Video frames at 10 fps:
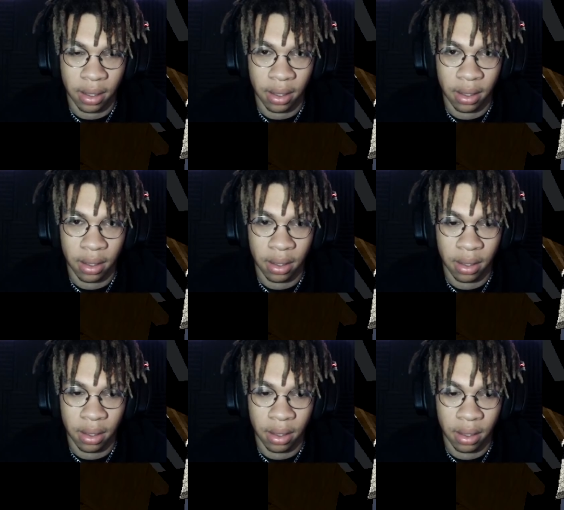
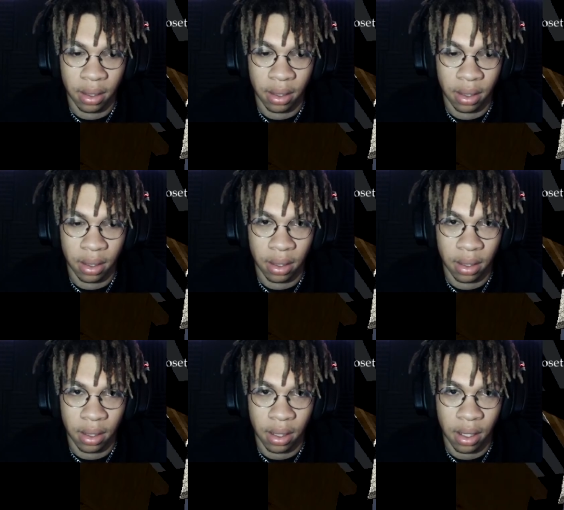
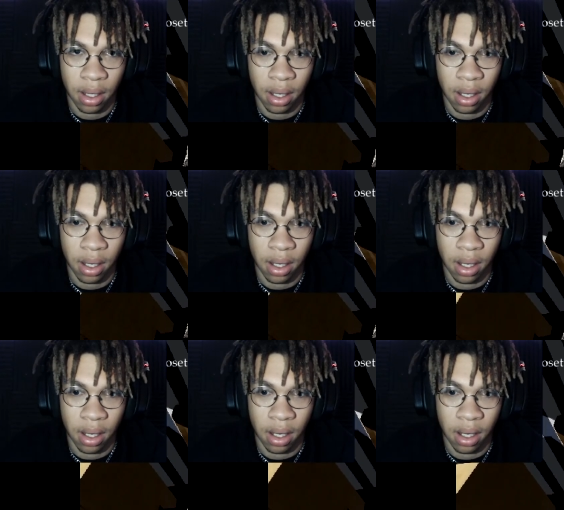
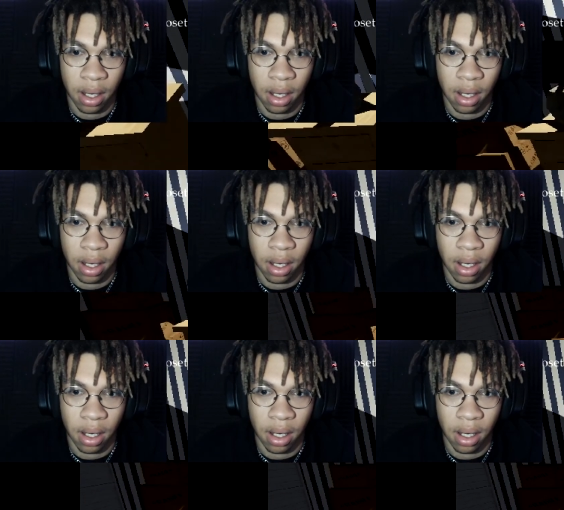
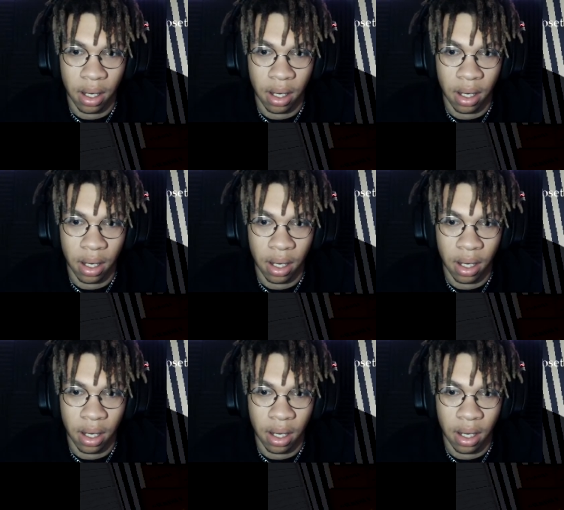
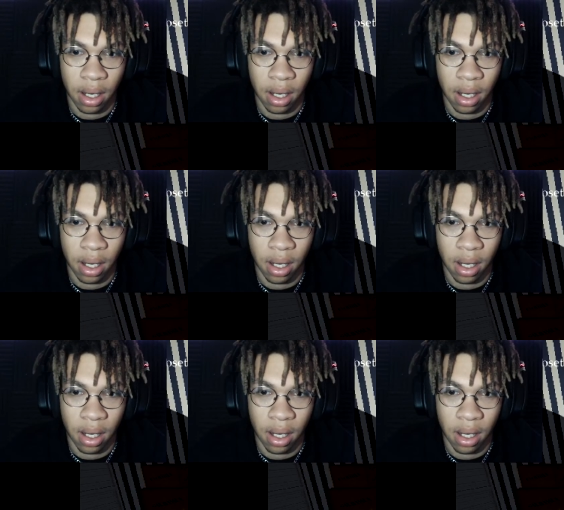
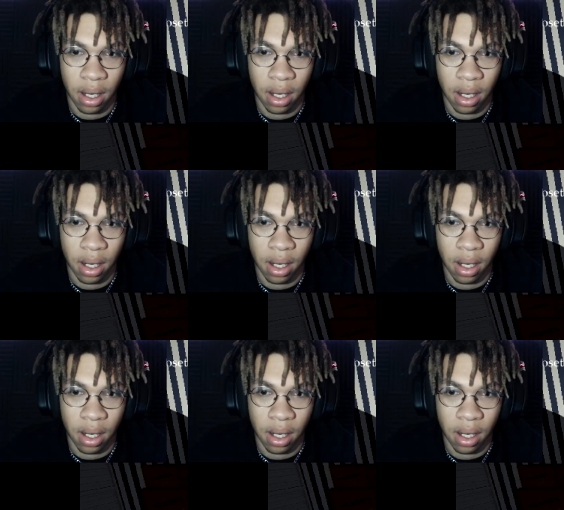[no speech]